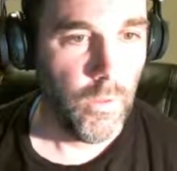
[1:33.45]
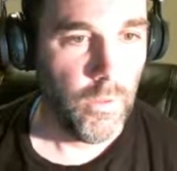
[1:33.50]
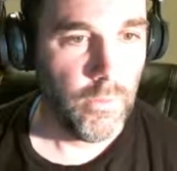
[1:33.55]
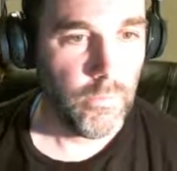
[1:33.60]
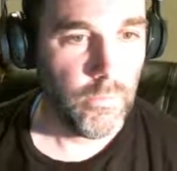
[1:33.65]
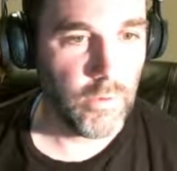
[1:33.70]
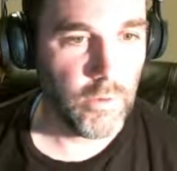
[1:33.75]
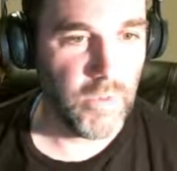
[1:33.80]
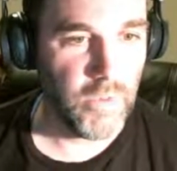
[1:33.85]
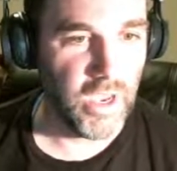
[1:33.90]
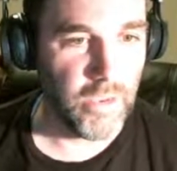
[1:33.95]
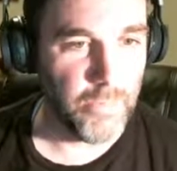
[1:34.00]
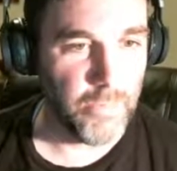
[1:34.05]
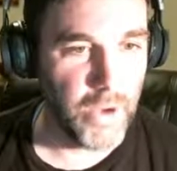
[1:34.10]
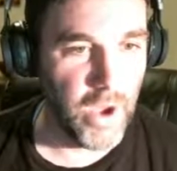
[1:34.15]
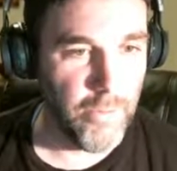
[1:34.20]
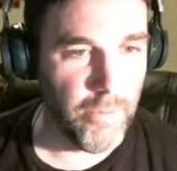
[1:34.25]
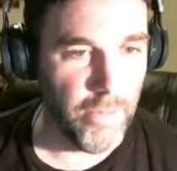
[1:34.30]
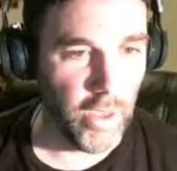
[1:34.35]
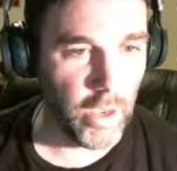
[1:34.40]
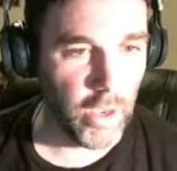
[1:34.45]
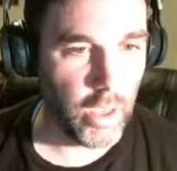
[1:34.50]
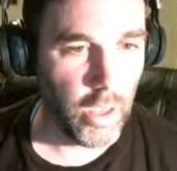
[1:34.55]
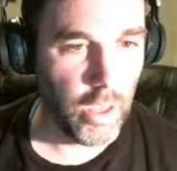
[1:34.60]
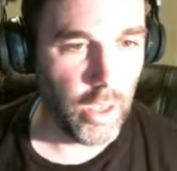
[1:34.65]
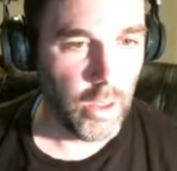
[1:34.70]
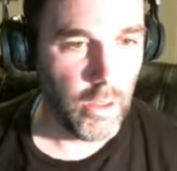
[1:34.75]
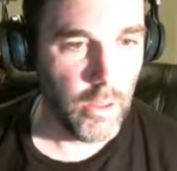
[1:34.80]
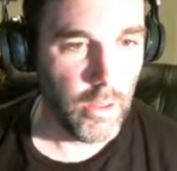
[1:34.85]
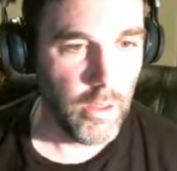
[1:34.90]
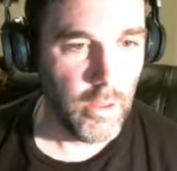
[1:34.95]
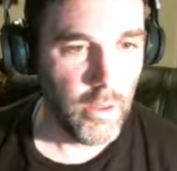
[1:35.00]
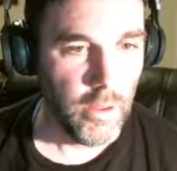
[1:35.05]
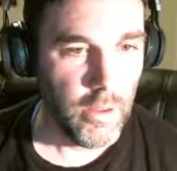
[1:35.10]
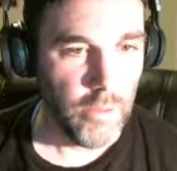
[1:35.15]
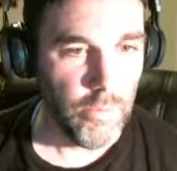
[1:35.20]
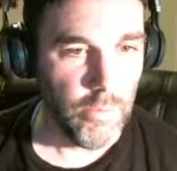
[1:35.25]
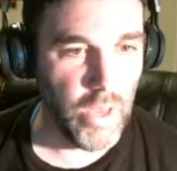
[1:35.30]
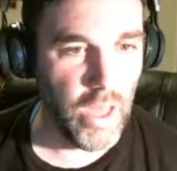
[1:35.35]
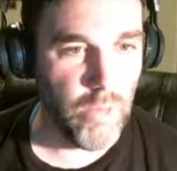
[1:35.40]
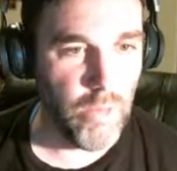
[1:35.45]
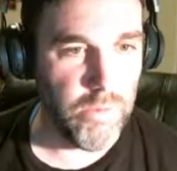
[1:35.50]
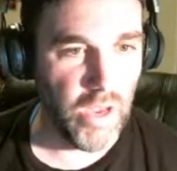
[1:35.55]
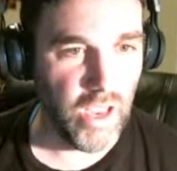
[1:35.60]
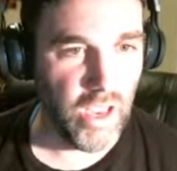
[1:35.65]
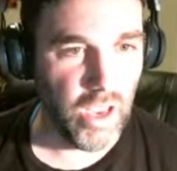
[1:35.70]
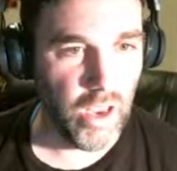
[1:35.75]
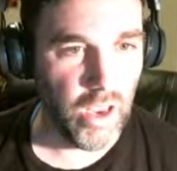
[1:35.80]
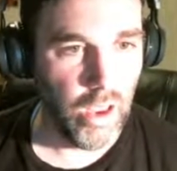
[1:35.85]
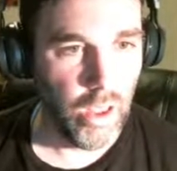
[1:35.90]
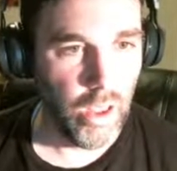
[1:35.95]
We're going to make it public. Public.